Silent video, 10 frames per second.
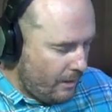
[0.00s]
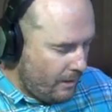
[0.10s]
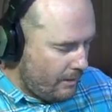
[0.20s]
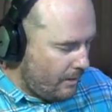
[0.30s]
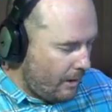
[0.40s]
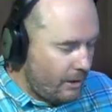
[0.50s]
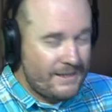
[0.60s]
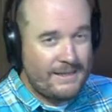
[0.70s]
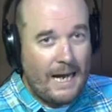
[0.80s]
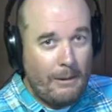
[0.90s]
Got to
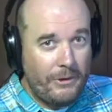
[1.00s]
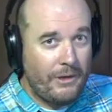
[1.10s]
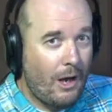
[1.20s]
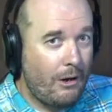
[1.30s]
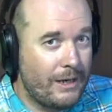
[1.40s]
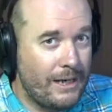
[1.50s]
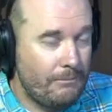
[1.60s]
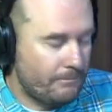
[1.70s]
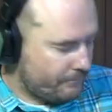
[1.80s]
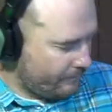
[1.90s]
start with the note E.
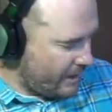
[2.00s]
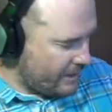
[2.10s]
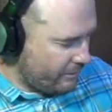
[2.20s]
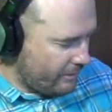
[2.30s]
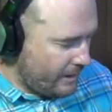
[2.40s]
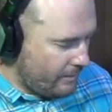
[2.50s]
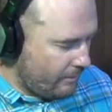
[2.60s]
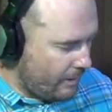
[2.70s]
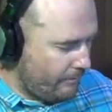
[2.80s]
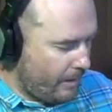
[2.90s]
There's your E, all
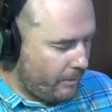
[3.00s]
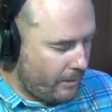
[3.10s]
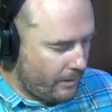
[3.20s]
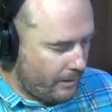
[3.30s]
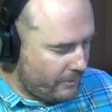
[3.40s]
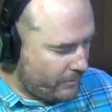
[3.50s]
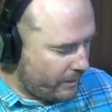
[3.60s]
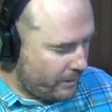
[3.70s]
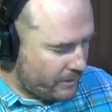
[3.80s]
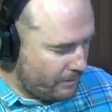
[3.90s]
right? Remember in between
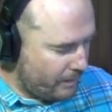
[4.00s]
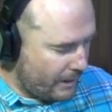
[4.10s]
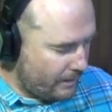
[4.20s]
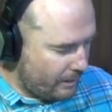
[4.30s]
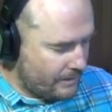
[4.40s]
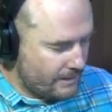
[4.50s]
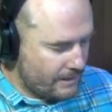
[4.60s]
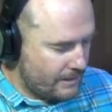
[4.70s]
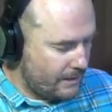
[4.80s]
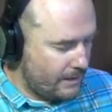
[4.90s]
the two black notes is the
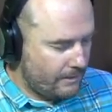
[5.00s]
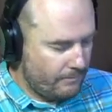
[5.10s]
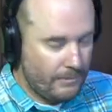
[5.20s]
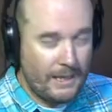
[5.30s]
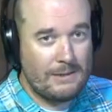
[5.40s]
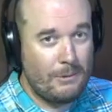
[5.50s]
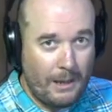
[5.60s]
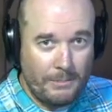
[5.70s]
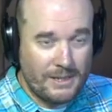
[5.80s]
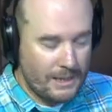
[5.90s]
D. The next one
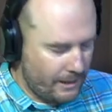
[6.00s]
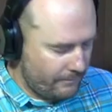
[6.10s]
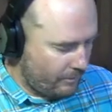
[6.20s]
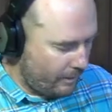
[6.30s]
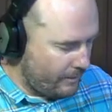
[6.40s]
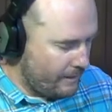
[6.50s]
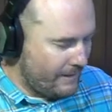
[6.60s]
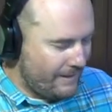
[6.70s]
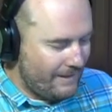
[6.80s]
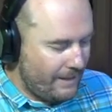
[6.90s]
up is an E, all
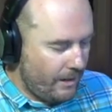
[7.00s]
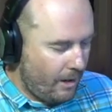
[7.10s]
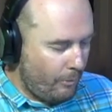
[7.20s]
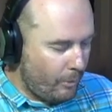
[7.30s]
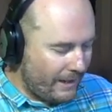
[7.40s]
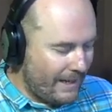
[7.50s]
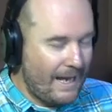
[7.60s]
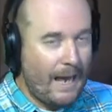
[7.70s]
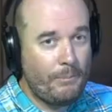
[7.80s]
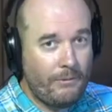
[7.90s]
right? E, I want a
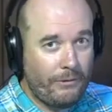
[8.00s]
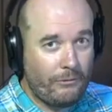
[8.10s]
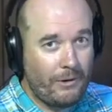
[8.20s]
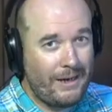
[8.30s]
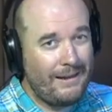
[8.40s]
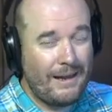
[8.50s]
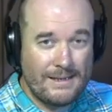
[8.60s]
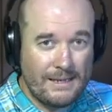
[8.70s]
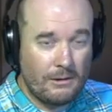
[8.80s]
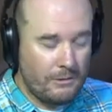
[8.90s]
gap of 3. Now
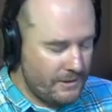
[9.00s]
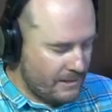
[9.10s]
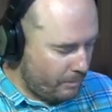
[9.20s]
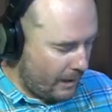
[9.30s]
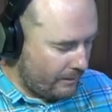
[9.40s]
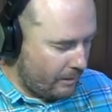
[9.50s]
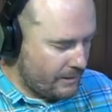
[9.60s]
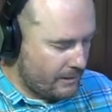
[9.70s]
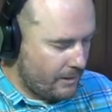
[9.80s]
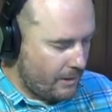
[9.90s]
this includes the black notes.